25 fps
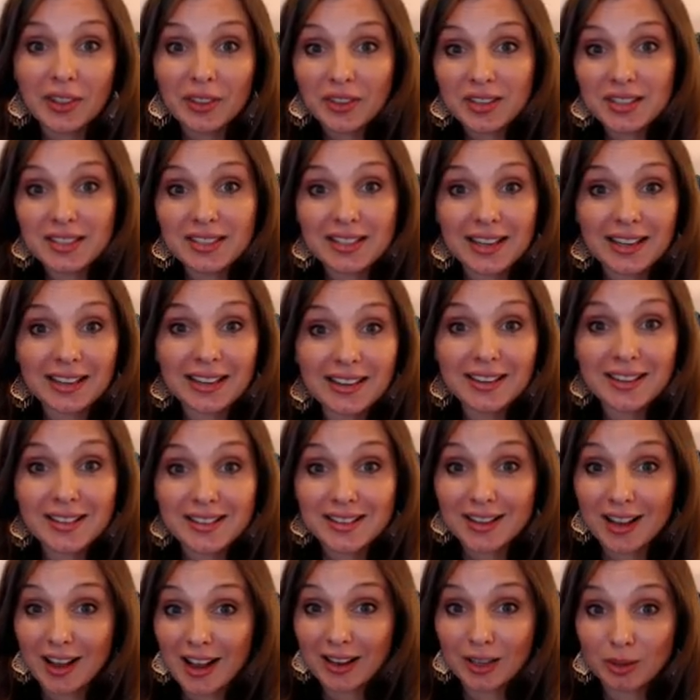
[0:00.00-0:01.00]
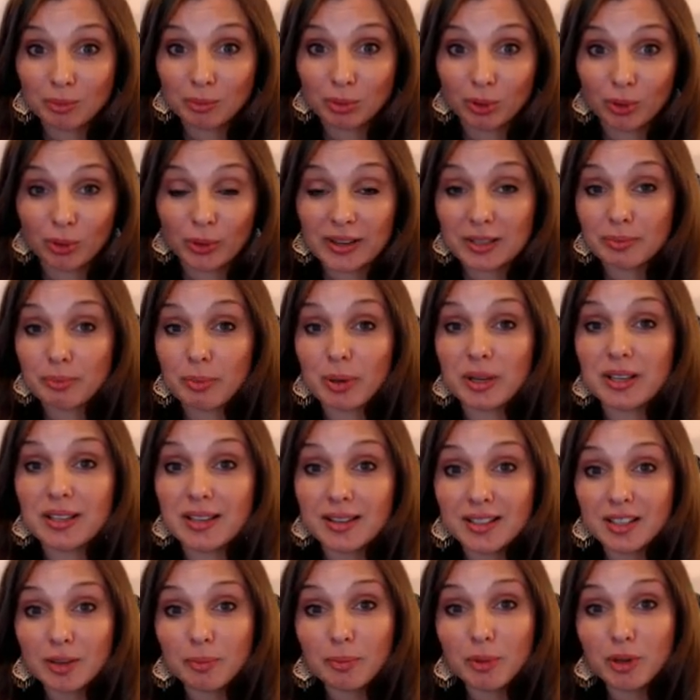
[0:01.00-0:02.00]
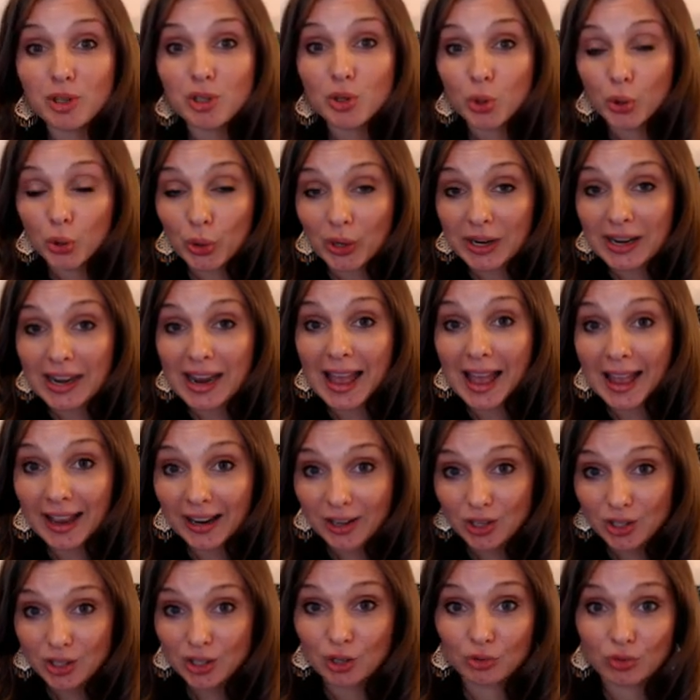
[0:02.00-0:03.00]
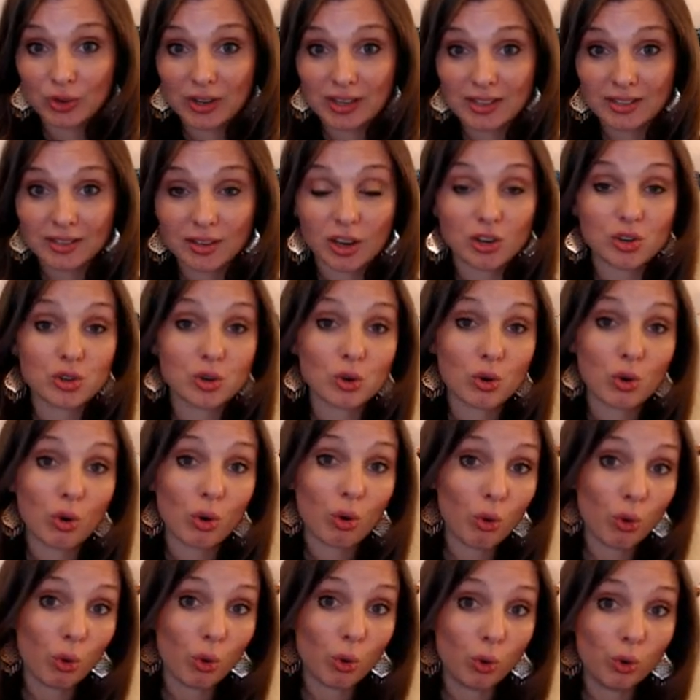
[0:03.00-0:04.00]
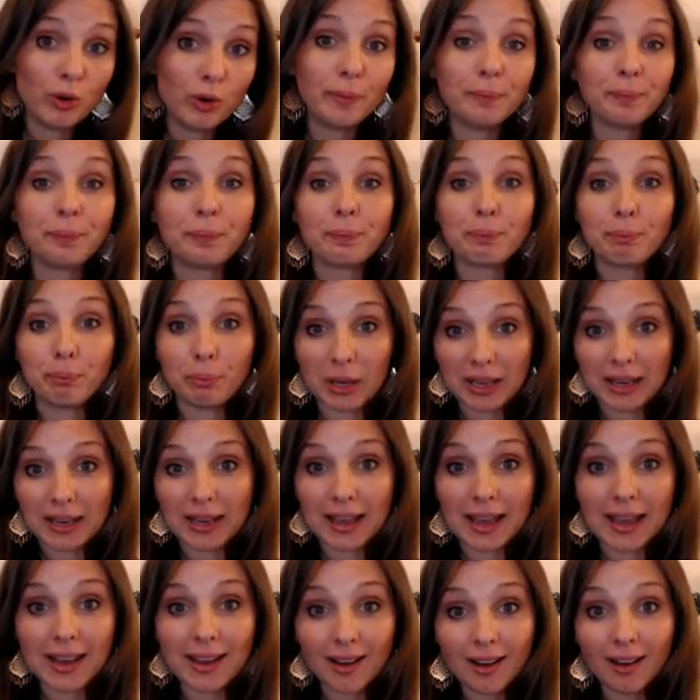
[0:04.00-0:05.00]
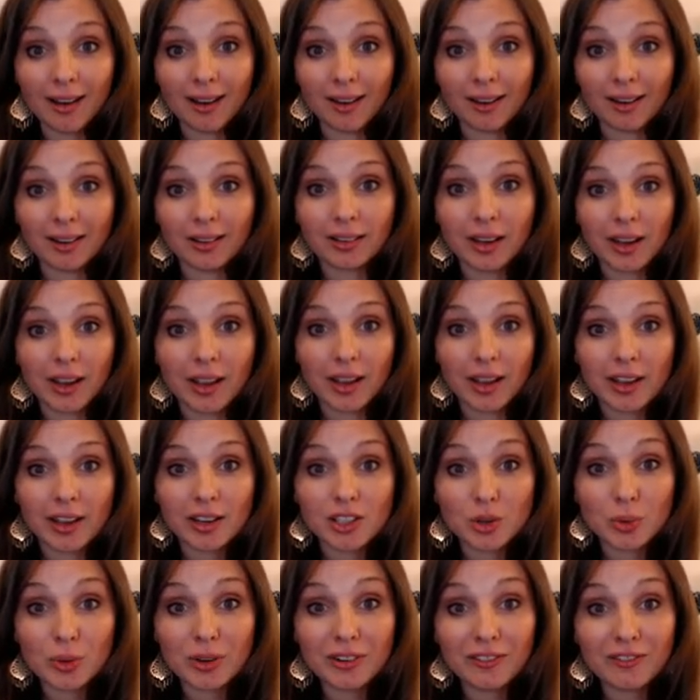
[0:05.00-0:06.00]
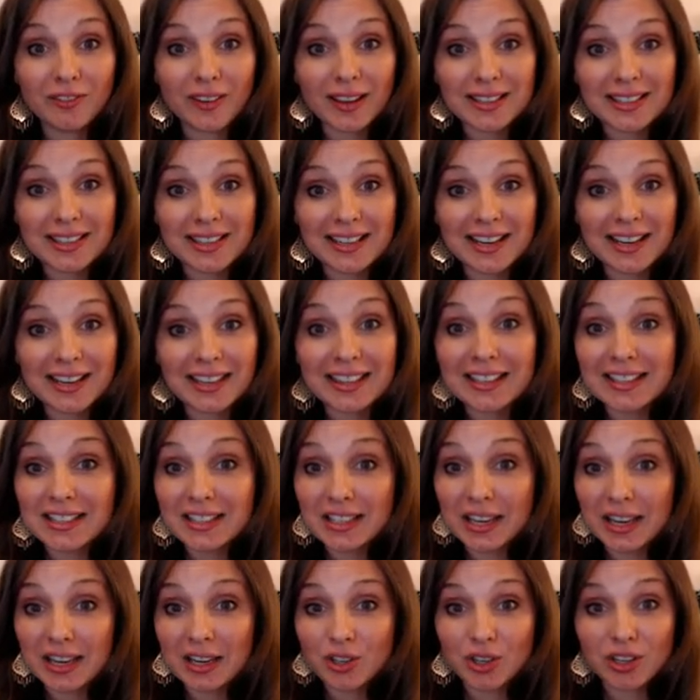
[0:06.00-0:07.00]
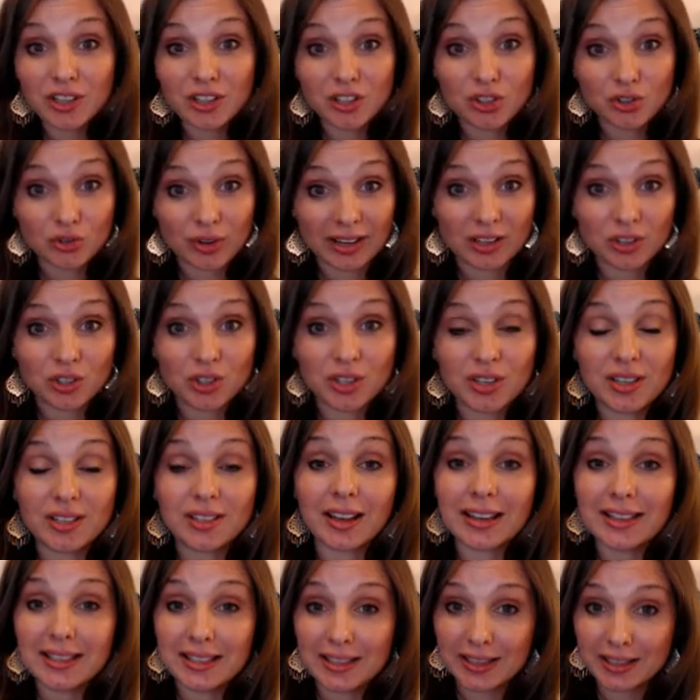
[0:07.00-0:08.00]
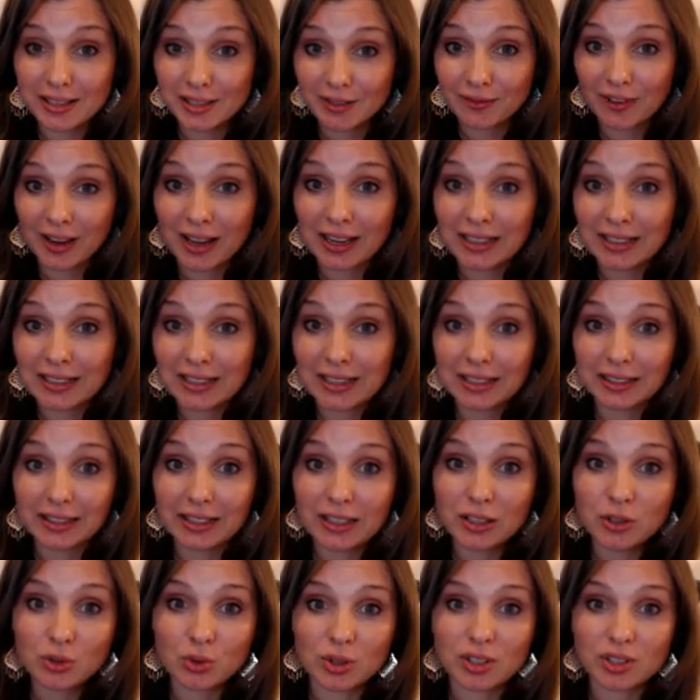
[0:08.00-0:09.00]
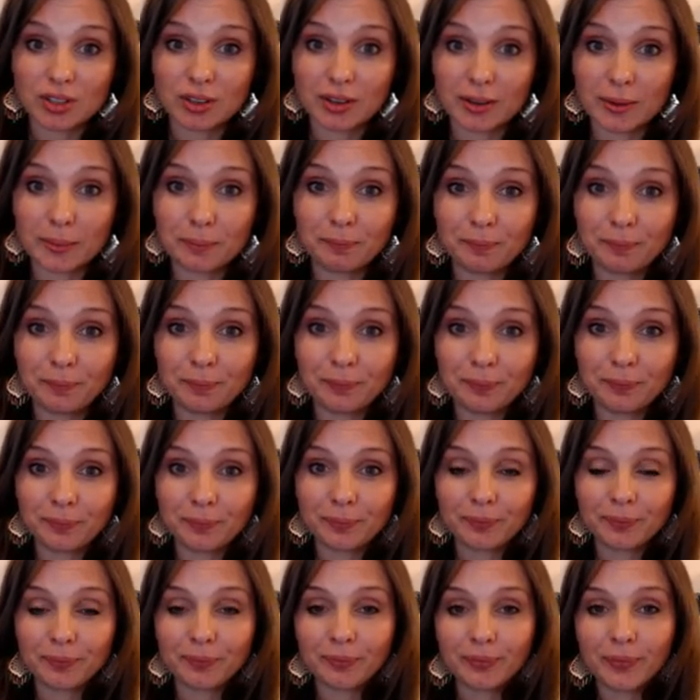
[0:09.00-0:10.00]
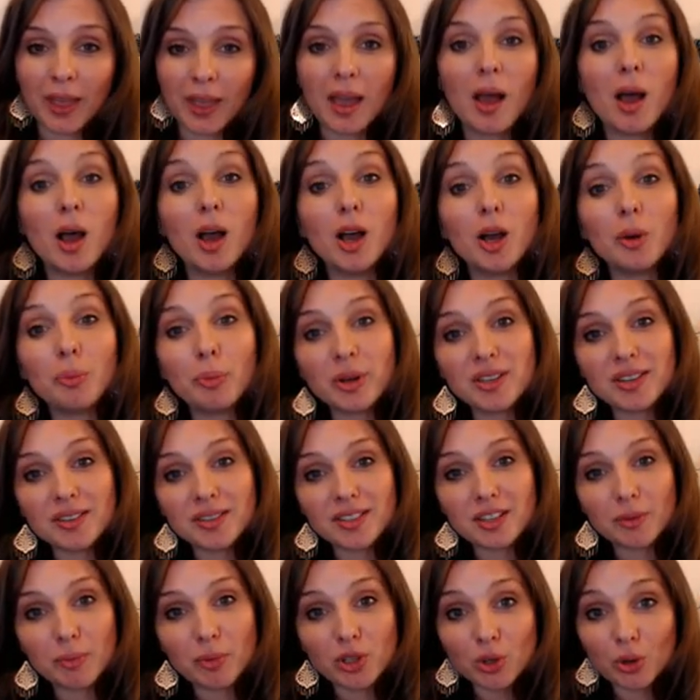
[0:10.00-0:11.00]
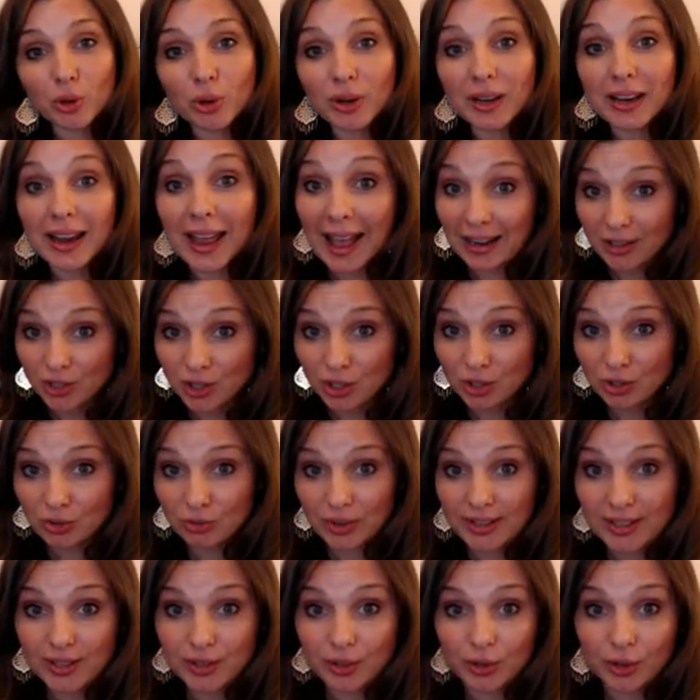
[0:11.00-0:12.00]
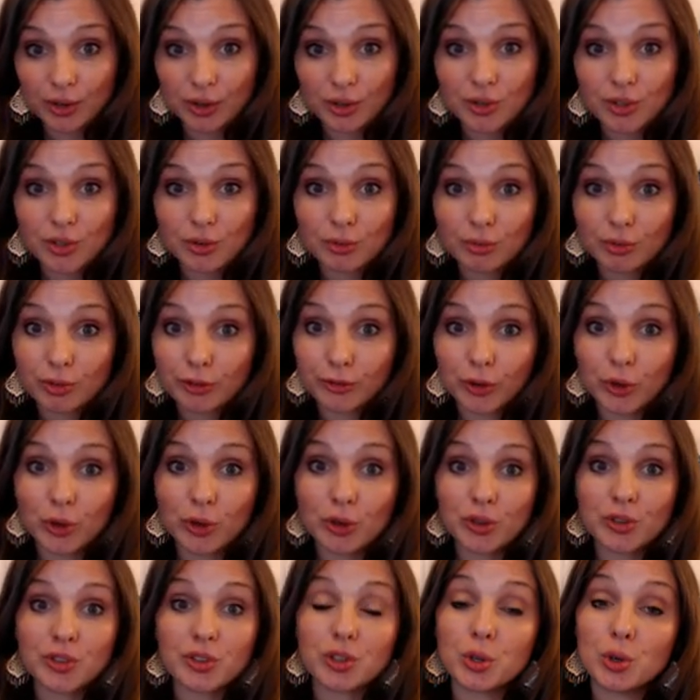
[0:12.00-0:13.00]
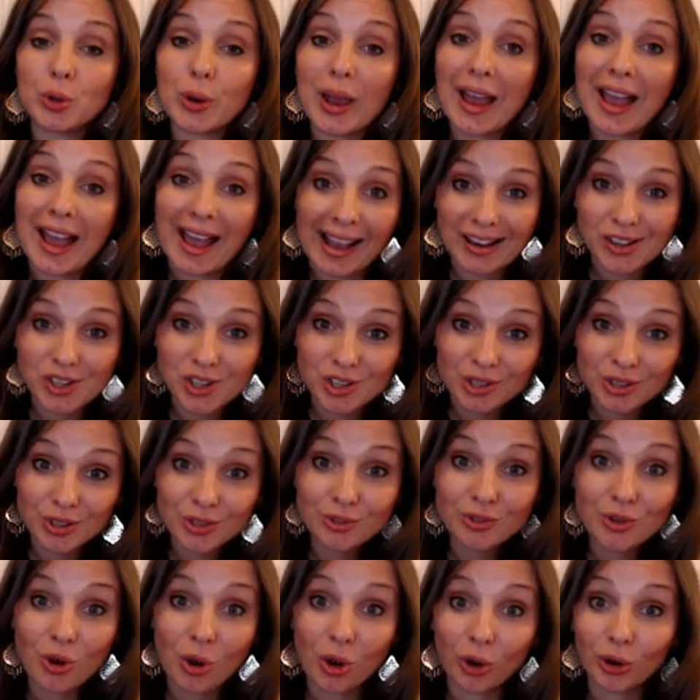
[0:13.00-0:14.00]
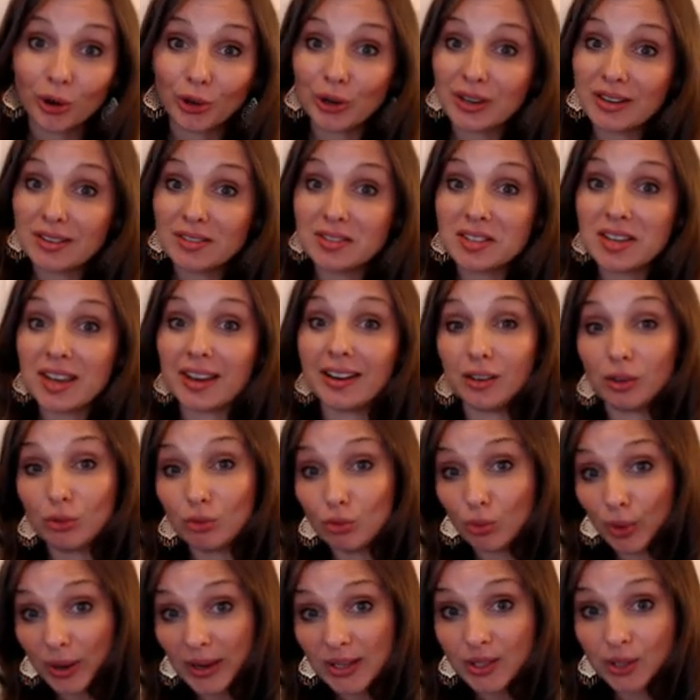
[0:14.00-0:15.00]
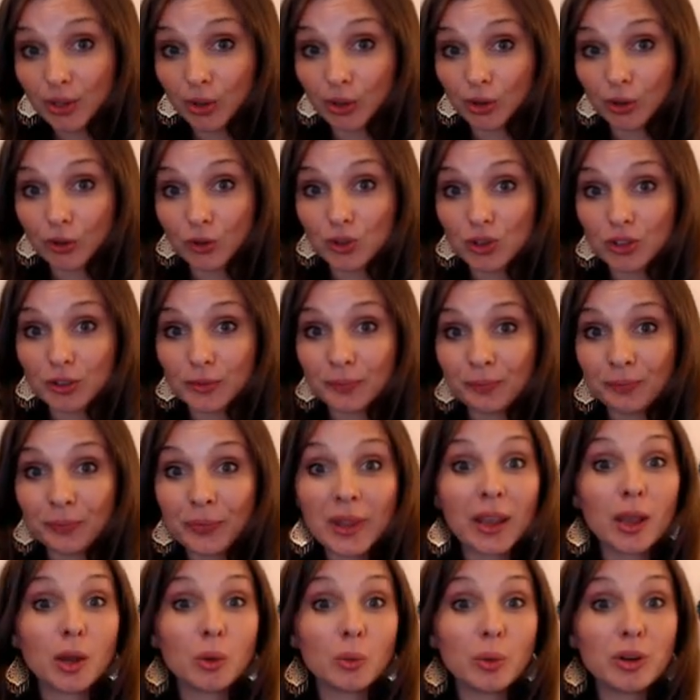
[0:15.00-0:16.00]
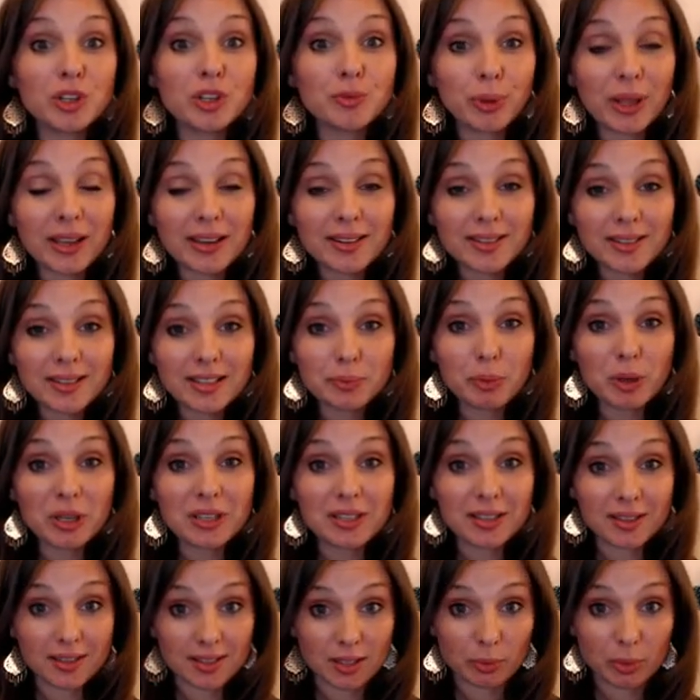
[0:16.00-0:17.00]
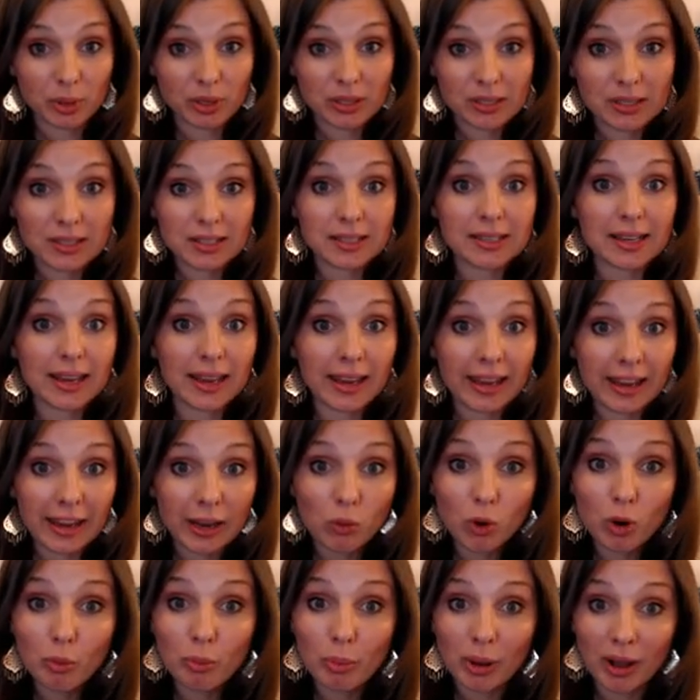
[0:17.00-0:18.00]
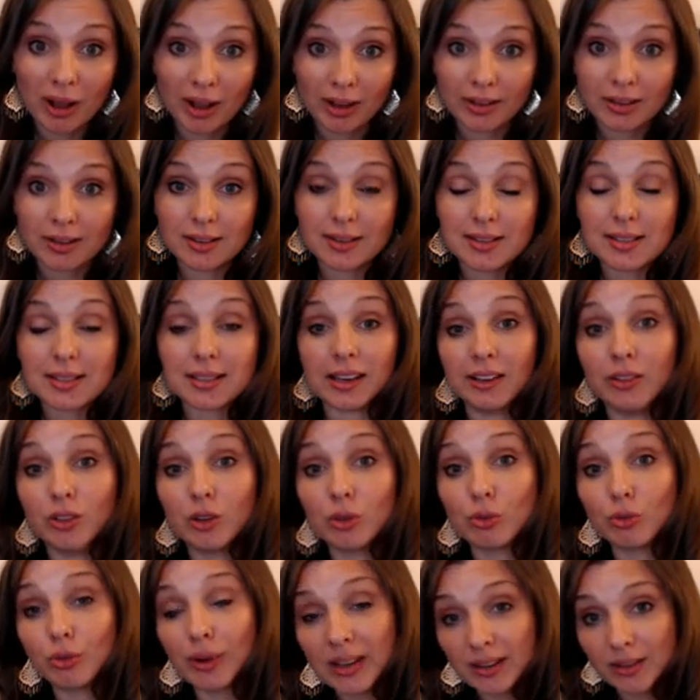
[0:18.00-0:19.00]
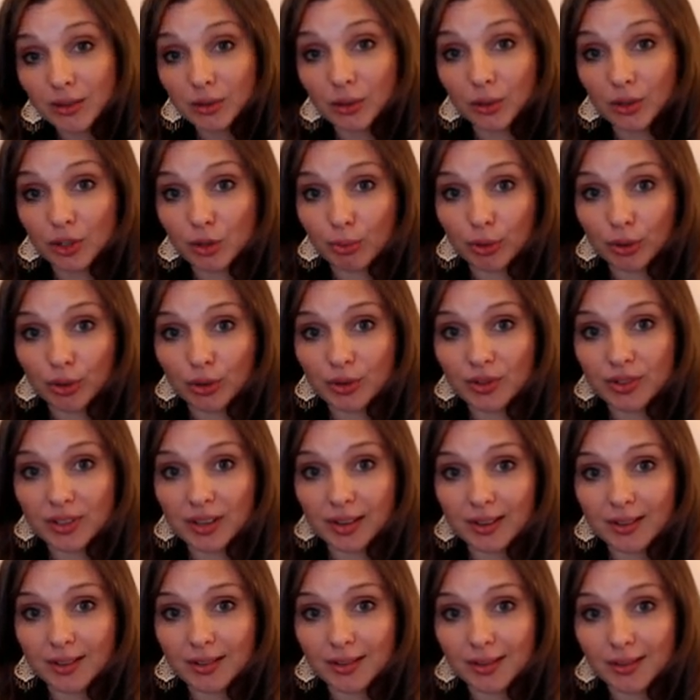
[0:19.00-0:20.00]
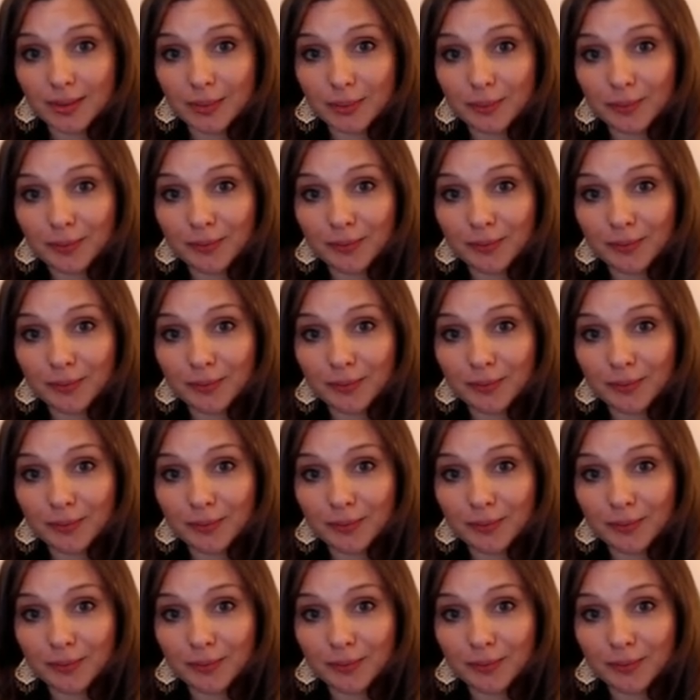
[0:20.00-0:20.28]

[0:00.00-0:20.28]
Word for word: The study design employs participatory action research, or PAR, to investigate the teaching strategies identified in the literature. Participatory action research refers to action-orientated research, which places participants as equal partners in the research process.